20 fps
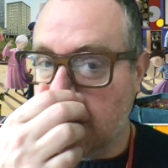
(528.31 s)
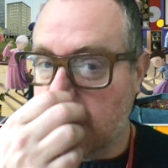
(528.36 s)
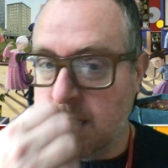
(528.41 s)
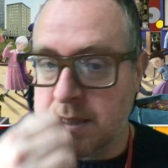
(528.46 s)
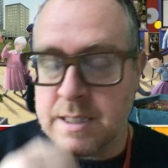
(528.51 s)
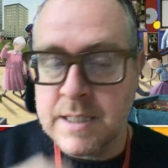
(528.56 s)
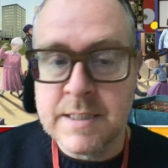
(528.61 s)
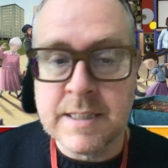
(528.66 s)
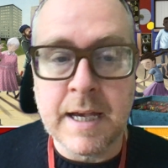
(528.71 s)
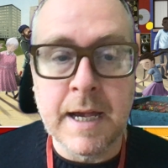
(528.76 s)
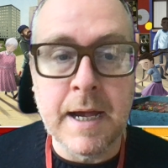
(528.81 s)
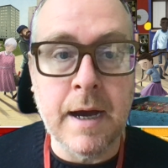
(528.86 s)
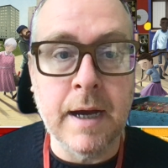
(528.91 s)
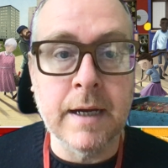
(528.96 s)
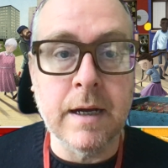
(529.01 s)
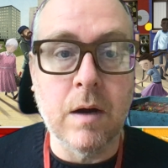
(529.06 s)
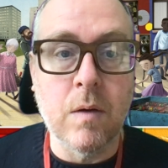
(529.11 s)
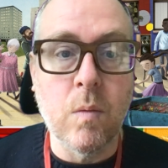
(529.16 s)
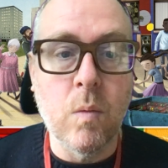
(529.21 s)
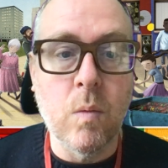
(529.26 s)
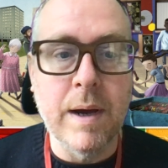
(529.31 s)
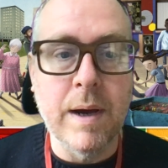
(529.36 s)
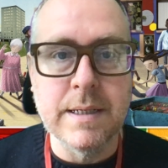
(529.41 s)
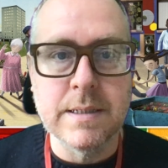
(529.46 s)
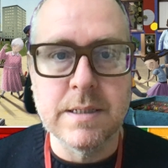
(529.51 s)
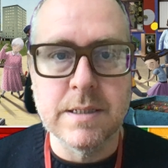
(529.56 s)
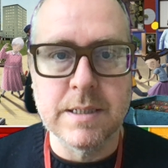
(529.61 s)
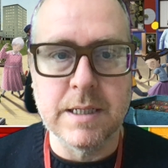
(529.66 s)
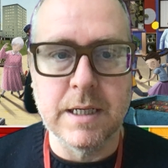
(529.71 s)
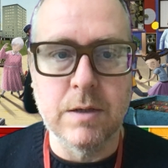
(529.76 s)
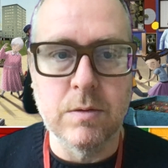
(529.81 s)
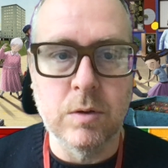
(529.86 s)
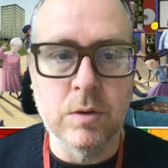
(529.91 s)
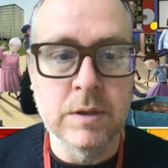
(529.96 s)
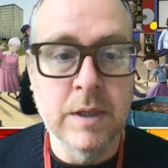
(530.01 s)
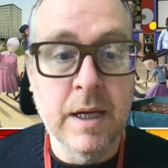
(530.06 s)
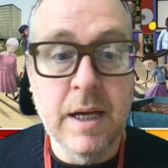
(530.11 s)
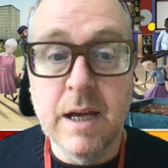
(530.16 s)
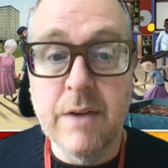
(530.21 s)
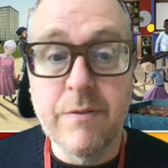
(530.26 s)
As I say, I can't wait to see you all.